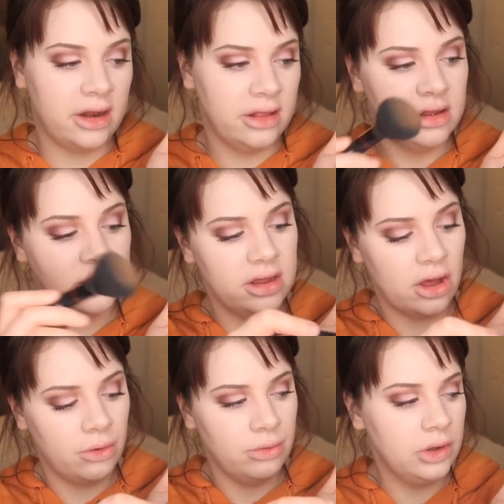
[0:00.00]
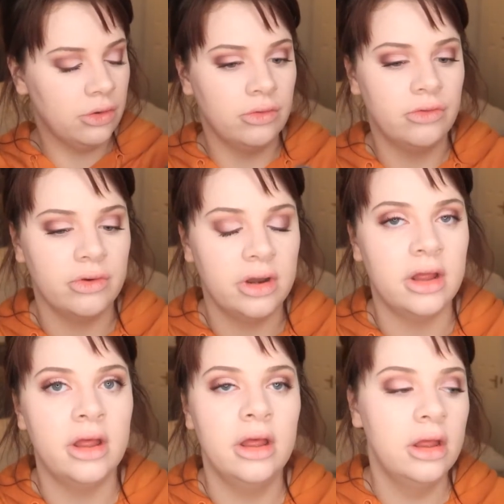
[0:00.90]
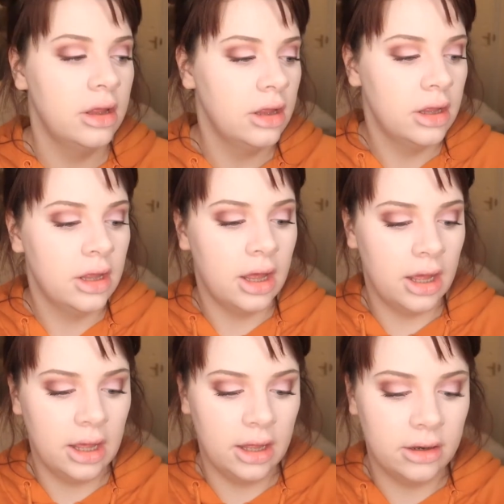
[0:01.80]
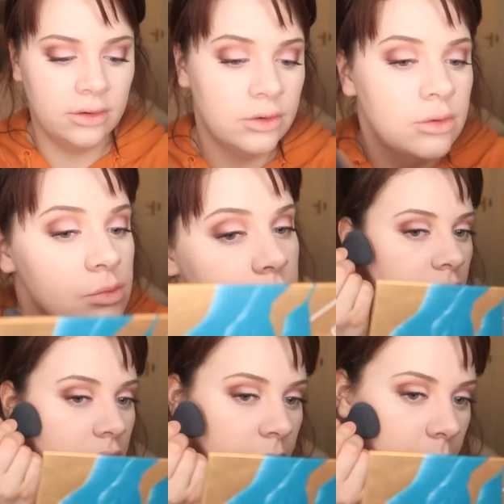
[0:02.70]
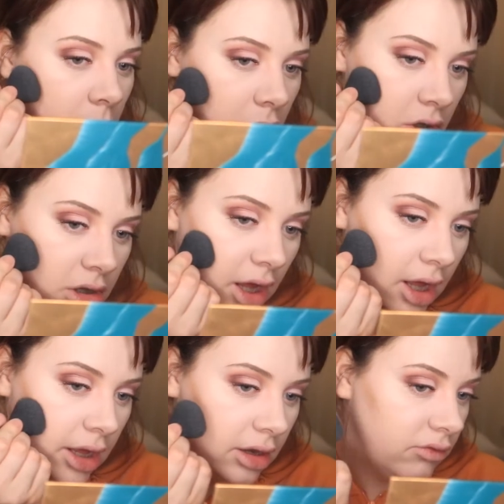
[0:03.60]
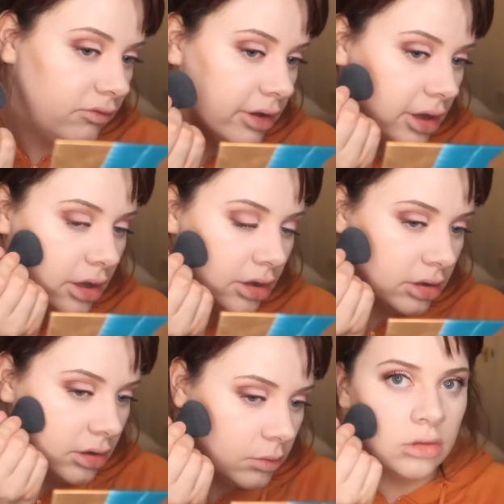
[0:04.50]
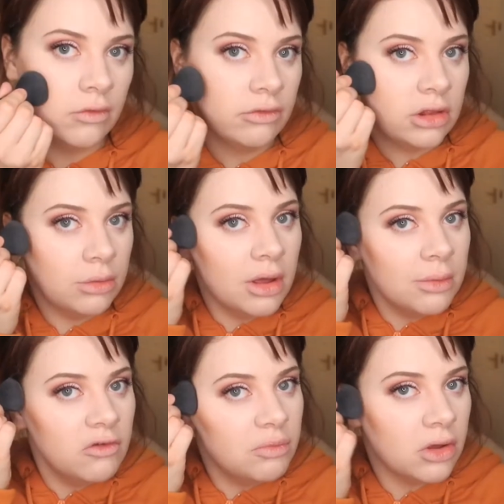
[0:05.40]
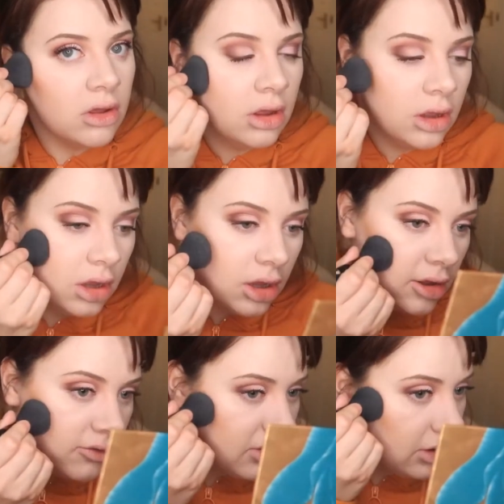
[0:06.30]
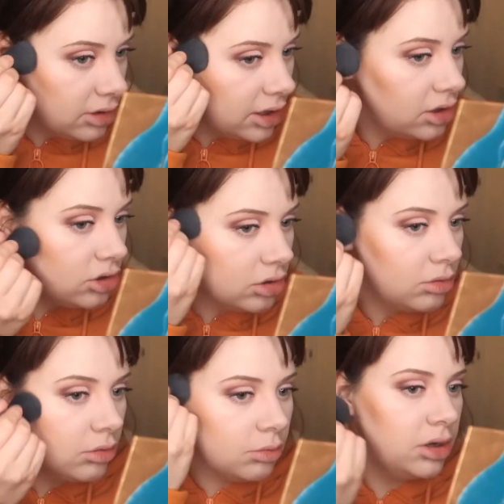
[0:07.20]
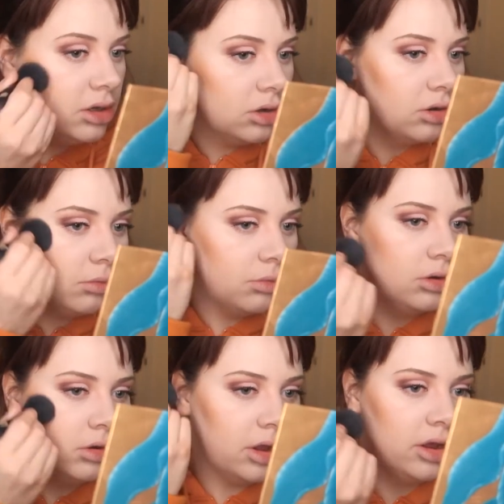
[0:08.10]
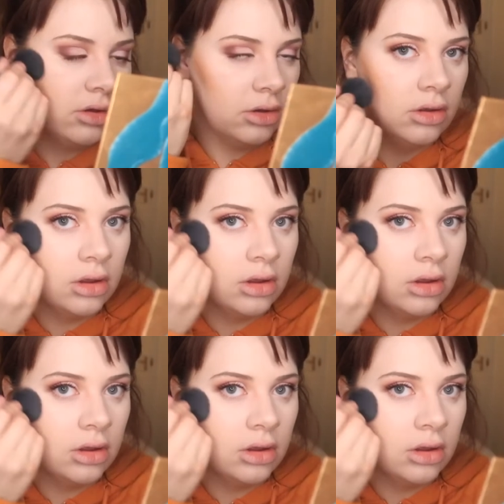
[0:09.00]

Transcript: I think that's the only contour in here, and just push that in first, because obviously where we've put foundation, we don't want to like